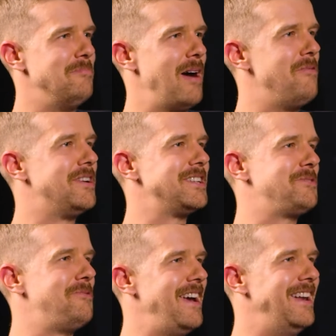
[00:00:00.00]

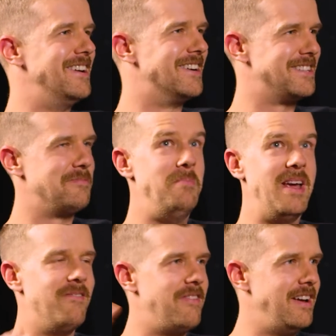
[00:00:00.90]
first
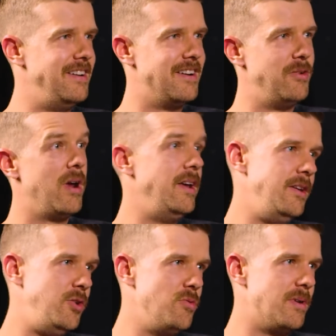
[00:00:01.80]
big failure. In
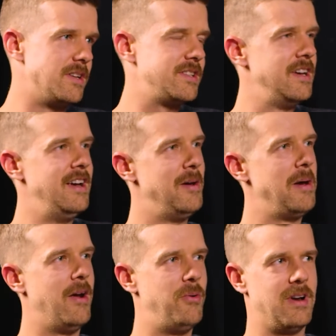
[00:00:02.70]
humans,
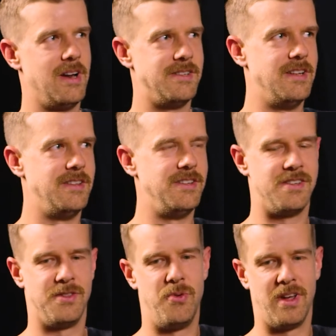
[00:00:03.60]
I realized that it's
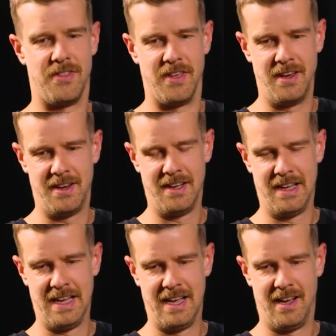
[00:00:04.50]
a tricky thing,
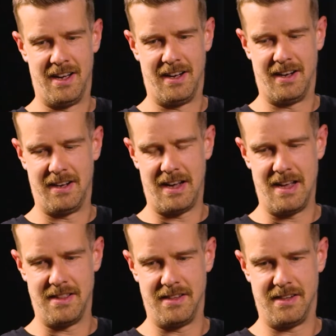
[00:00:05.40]

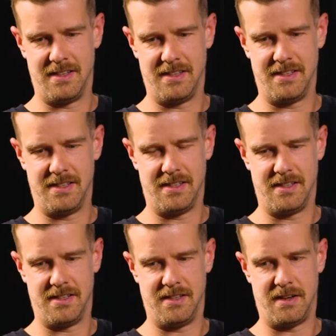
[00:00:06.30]
and
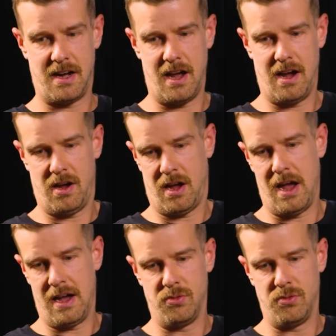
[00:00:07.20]
I had